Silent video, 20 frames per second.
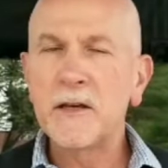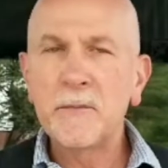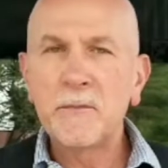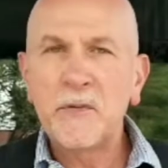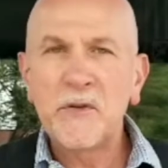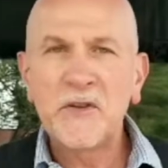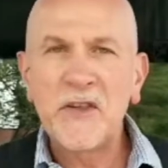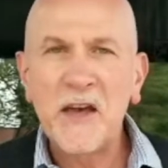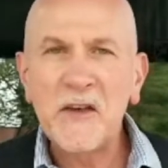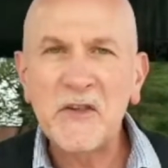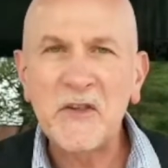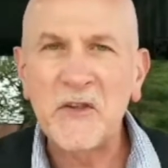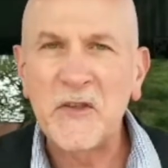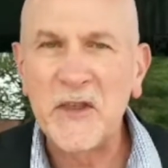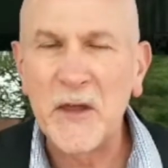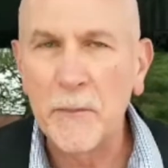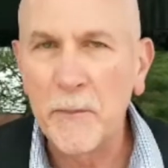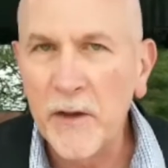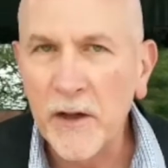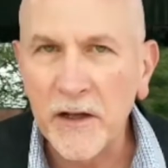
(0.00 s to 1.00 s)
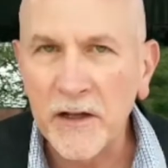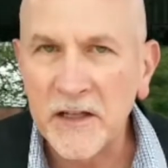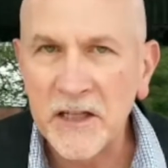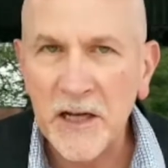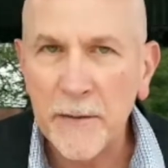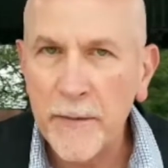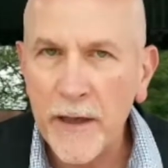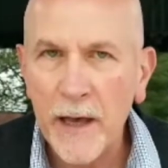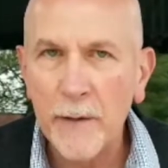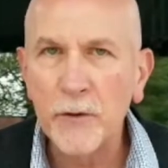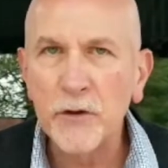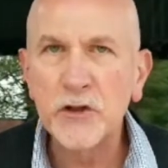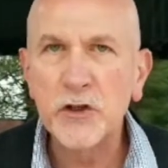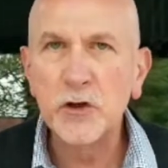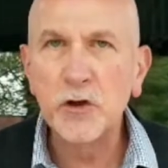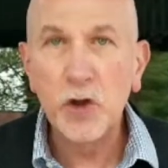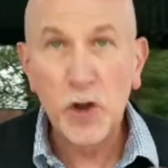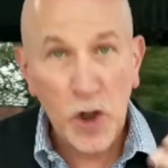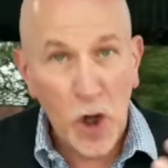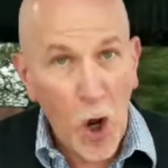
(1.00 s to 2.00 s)
possesses the ability to be able to
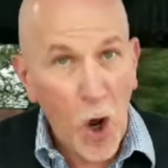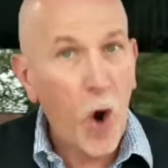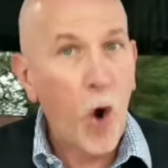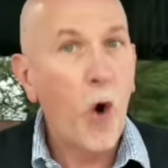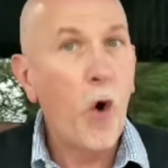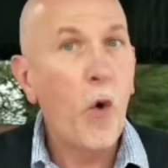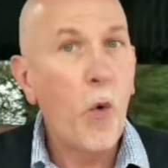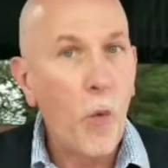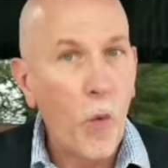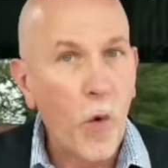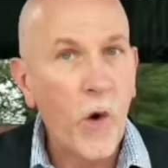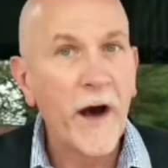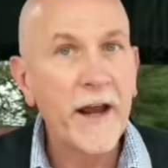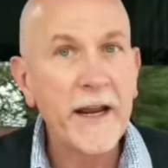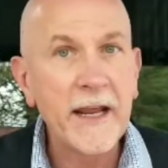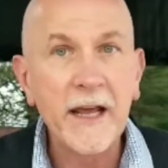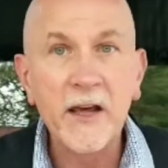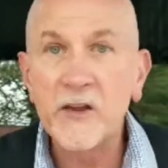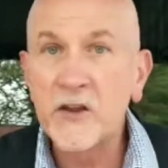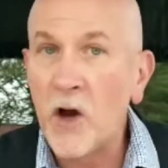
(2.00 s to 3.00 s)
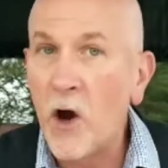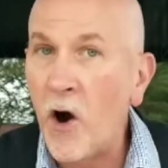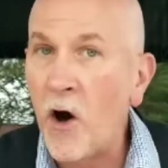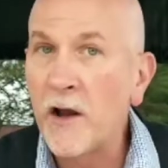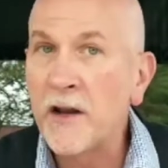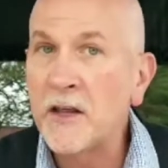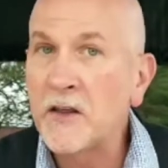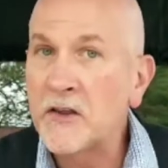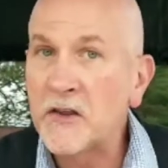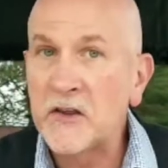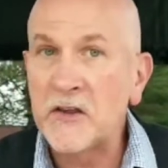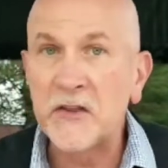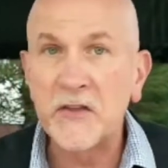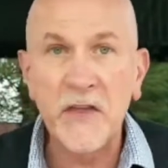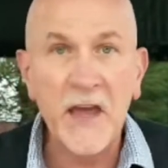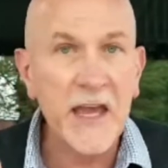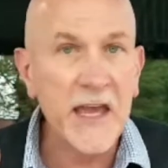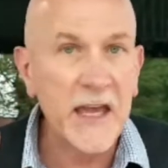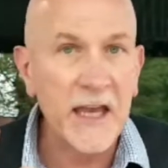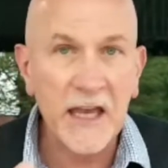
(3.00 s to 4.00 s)
know what his audience is
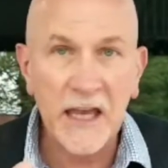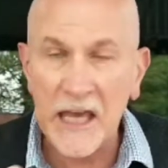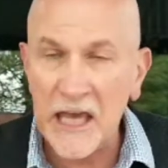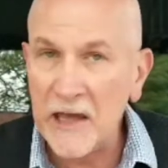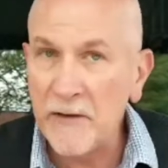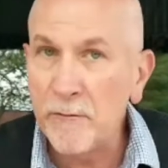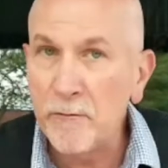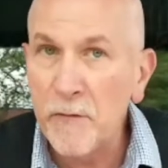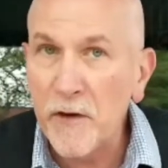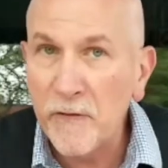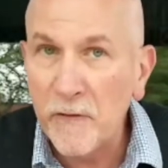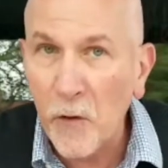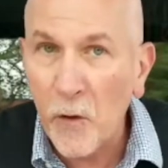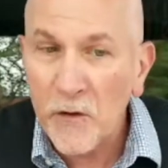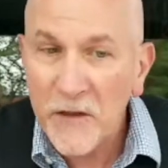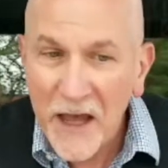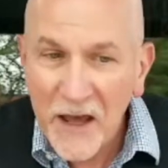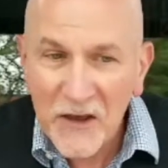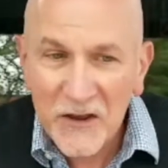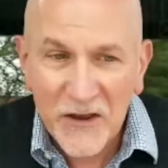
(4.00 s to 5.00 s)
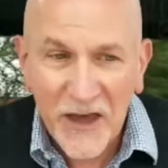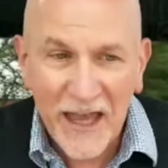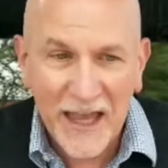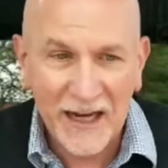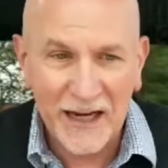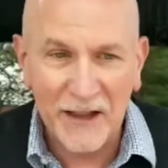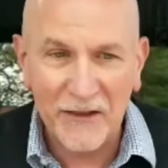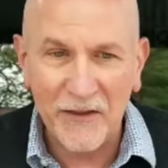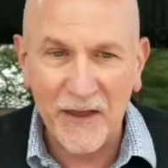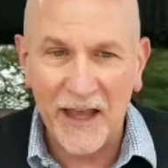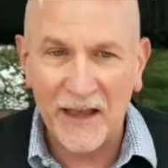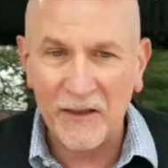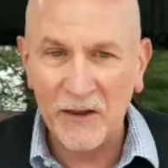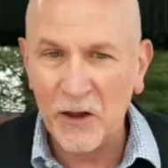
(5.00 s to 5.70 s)
thinking even before they say anything.